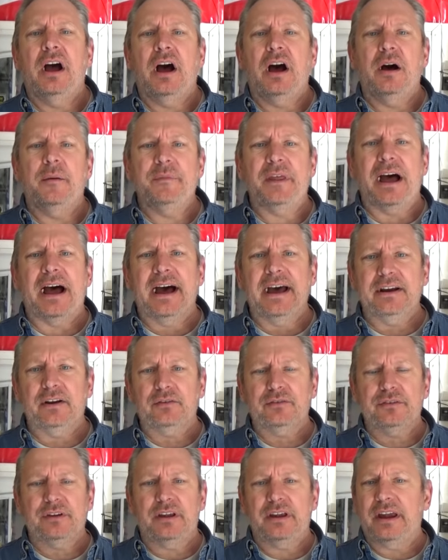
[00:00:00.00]
the
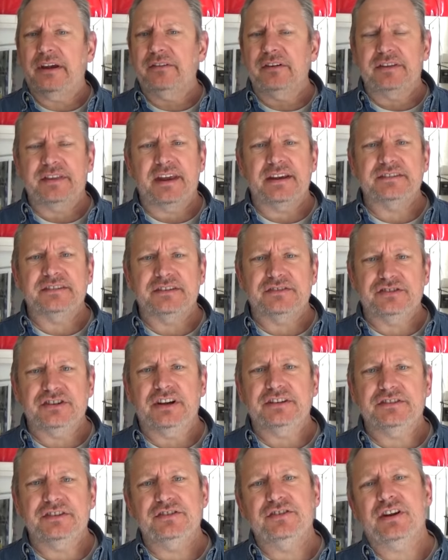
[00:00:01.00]
idle, everything's
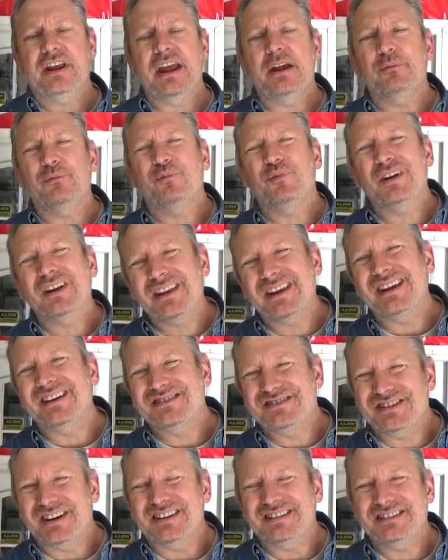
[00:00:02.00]
adjusted, you can't really
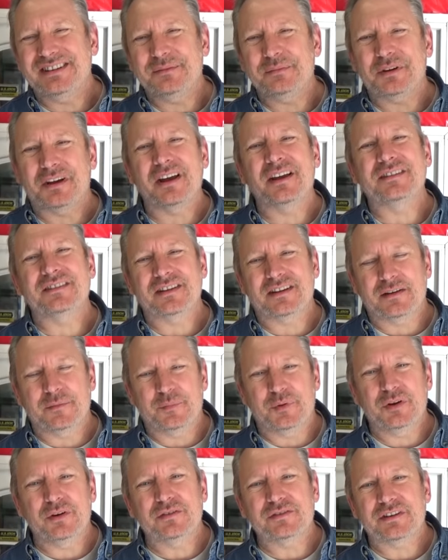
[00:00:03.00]
adjust it because the
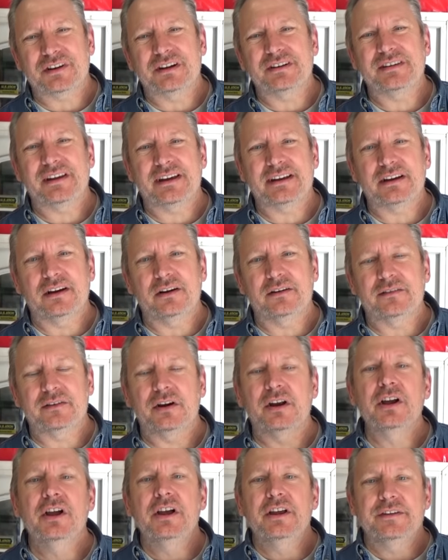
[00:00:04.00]
computer's going to take
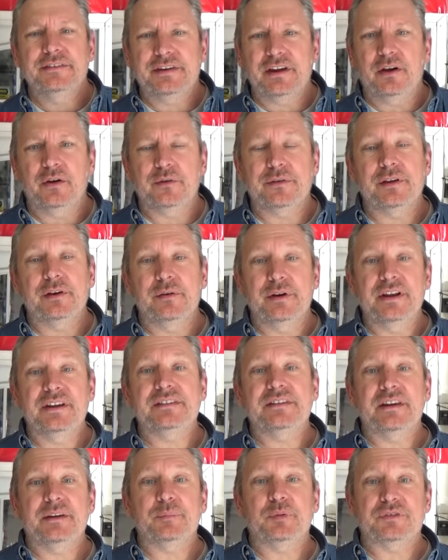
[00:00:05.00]
over. So there
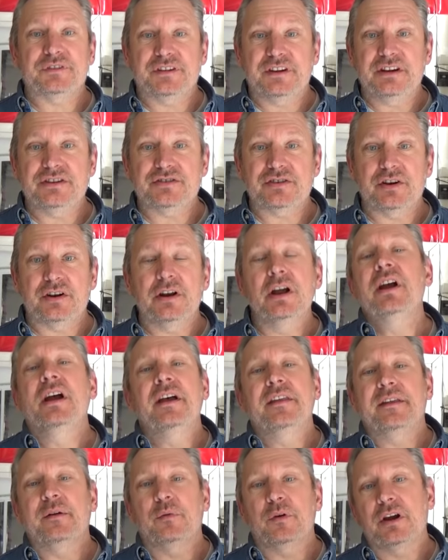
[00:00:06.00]
is a procedure
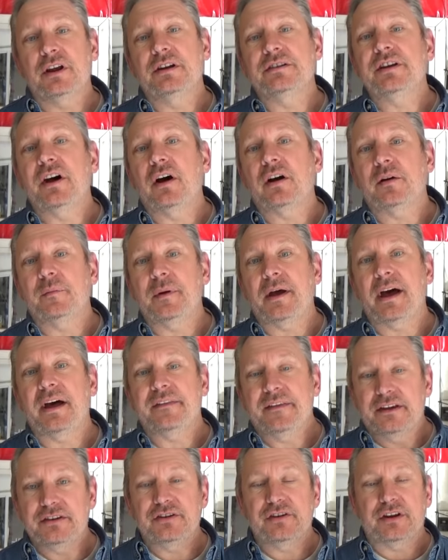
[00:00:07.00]
that we're going to talk
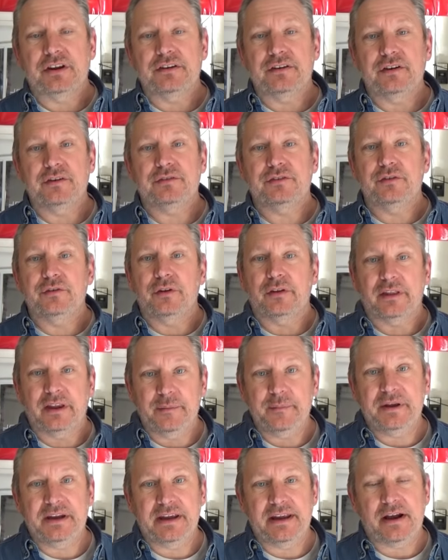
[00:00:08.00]
about that you can do to
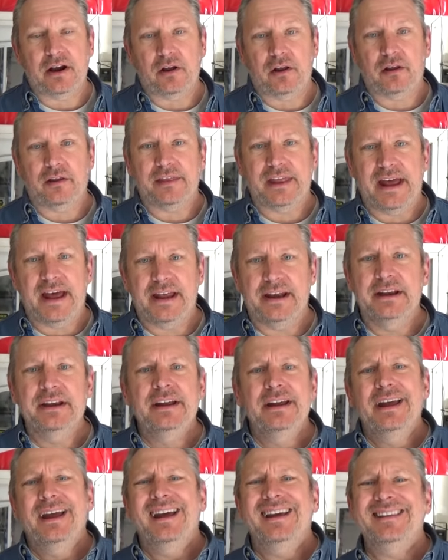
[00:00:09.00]
eliminate all of
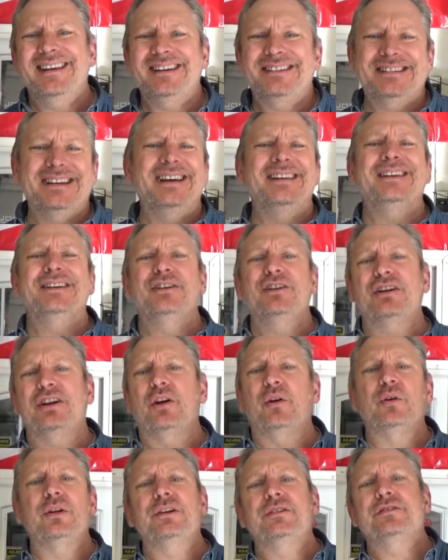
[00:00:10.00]
that. And they say that you
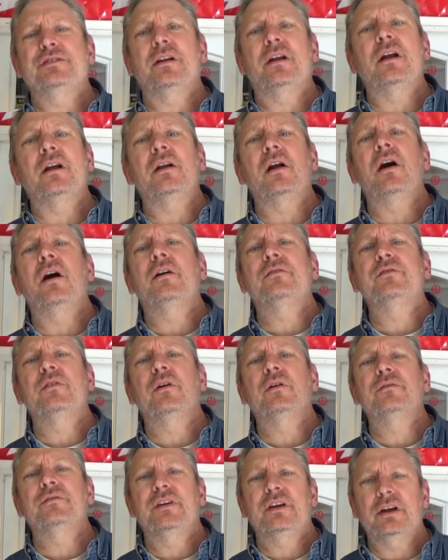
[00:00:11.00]
can only use it on
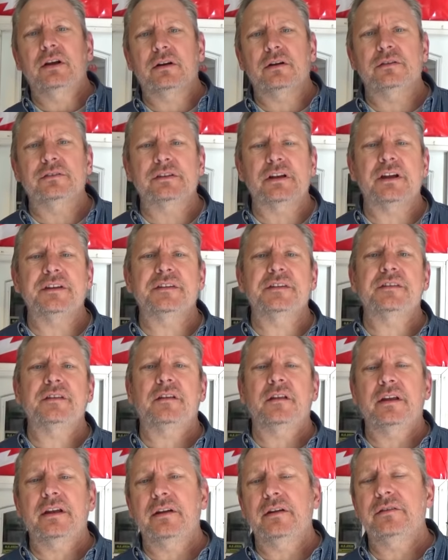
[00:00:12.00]
off-road vehicles because it's
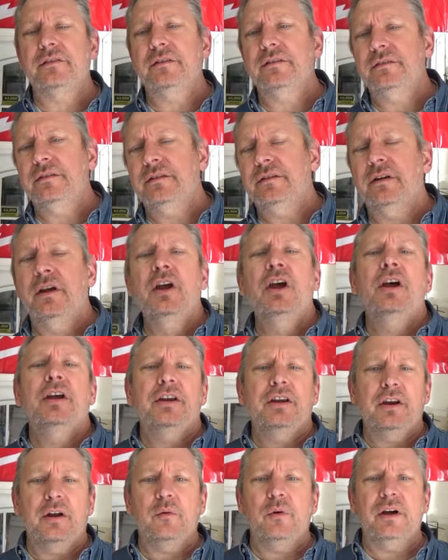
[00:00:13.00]
illegal to do.
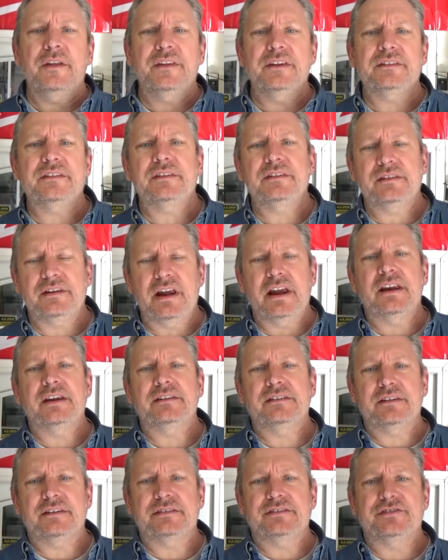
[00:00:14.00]
You know what? This is an
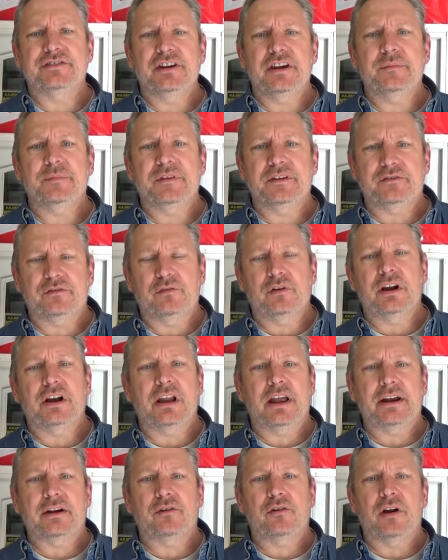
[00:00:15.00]
86 Jeep that's running
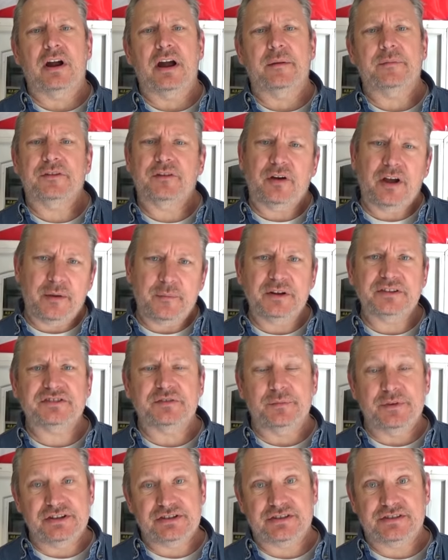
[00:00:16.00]
like crap. So how much
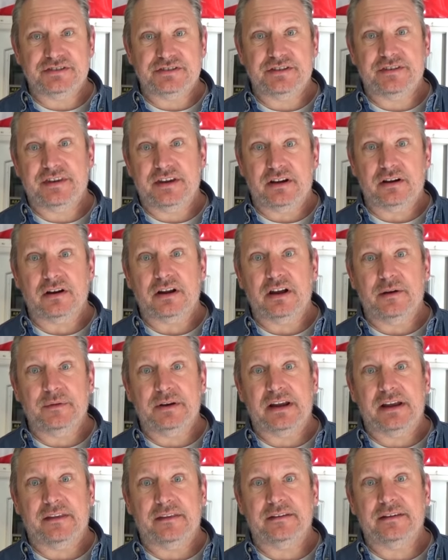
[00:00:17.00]
emissions do you think are
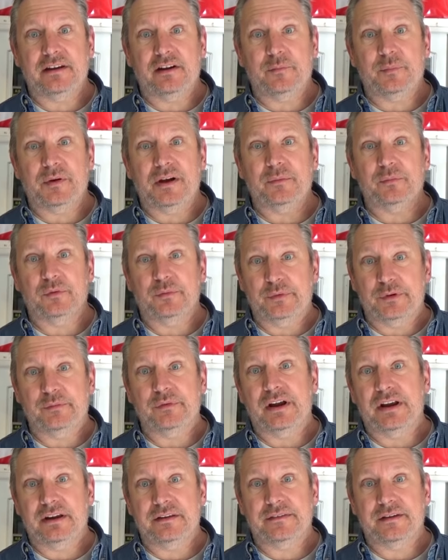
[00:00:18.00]
coming out of the tailpipe when we
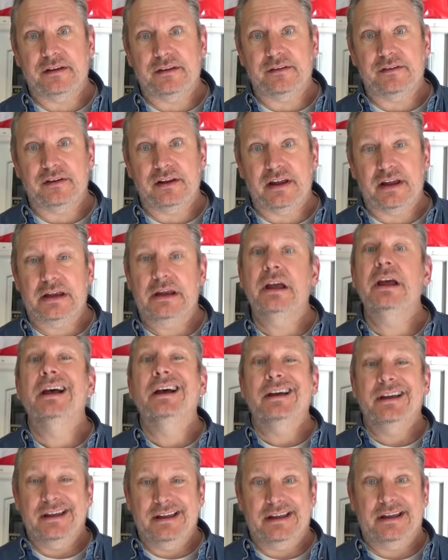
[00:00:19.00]
ran it the other day?
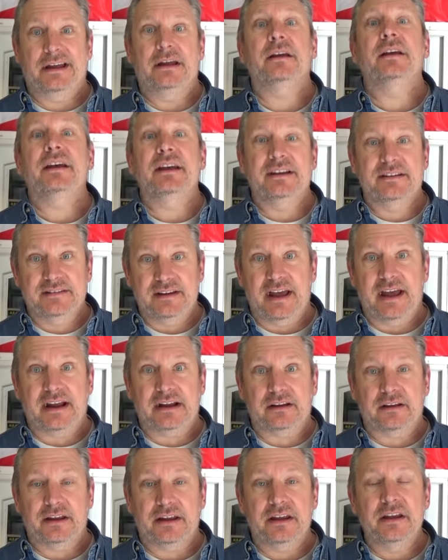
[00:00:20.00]
Yeah,
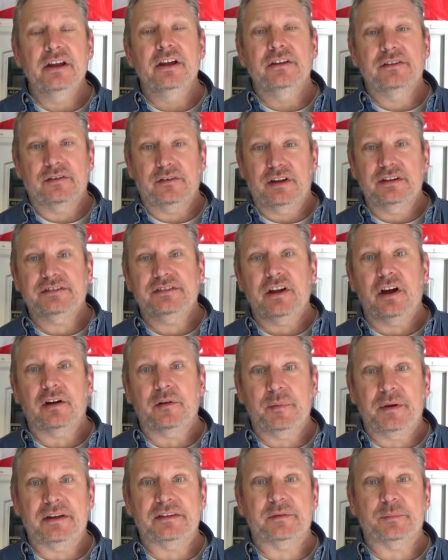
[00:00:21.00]
exactly. So let's talk
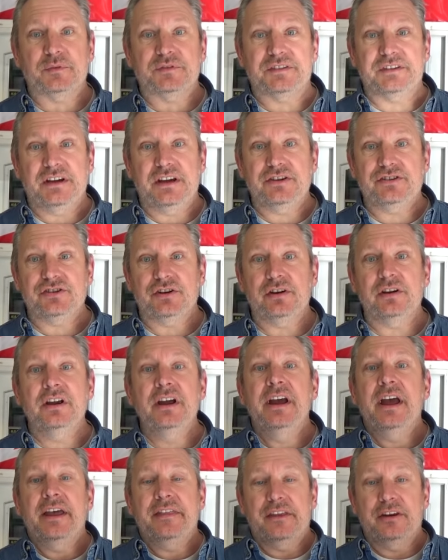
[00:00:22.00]
about the procedure,
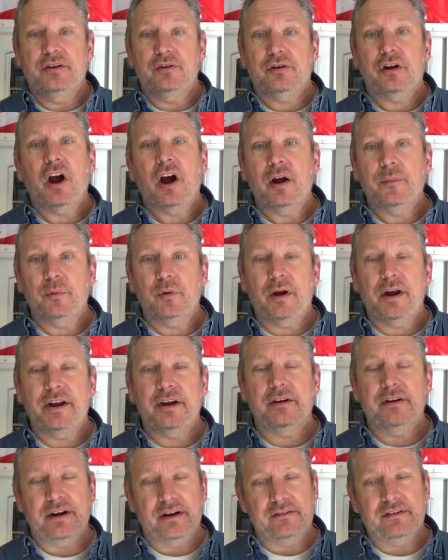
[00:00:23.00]
the new
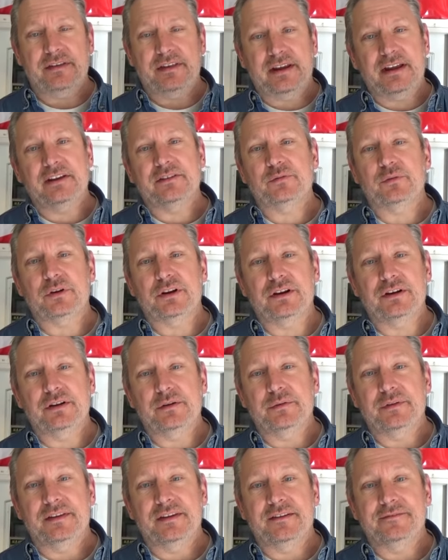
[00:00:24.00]
carburetor, and everything else we're going to
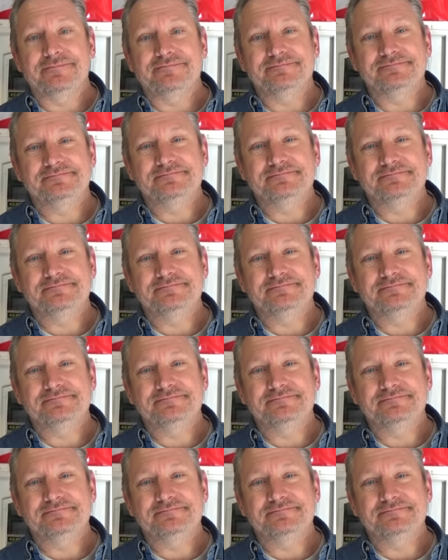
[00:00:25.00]
do with it.